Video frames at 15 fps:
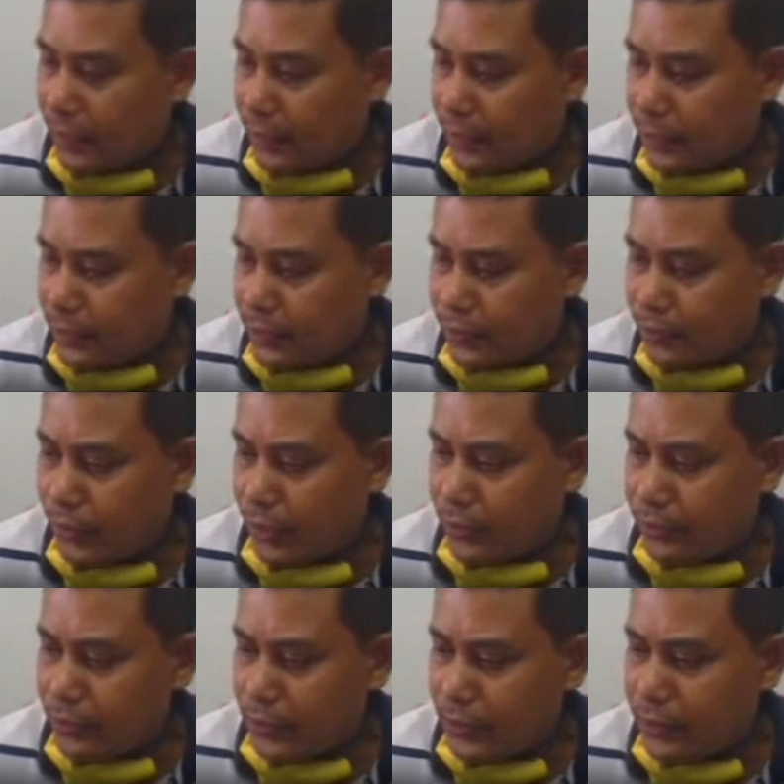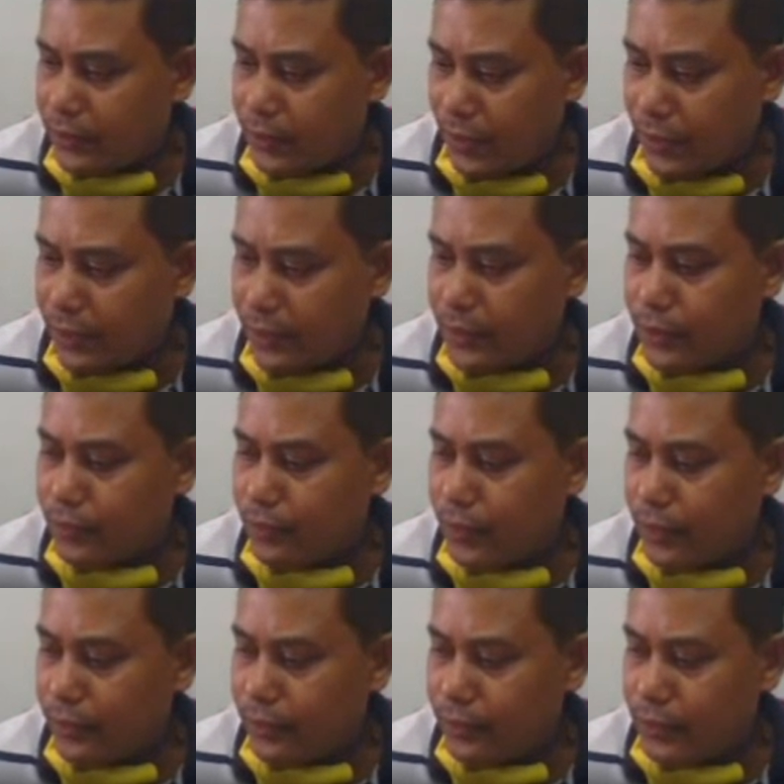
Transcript: square root. Inside square root,